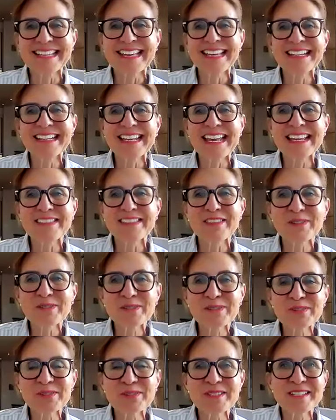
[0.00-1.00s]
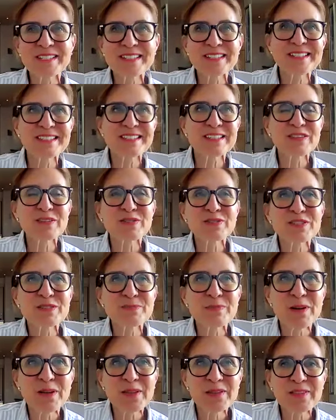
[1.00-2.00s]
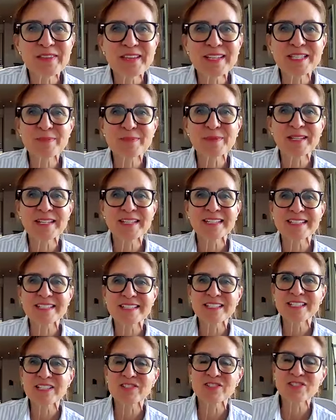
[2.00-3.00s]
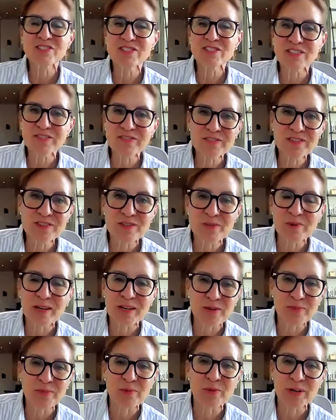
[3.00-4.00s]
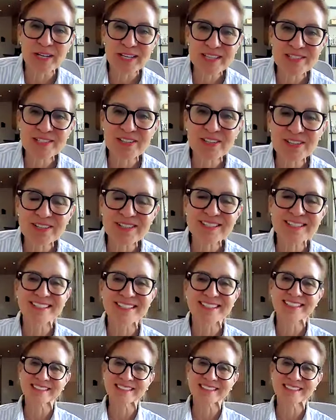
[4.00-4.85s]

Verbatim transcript: And those are just, they're small things, but doesn't it shift the way your morning starts? Good.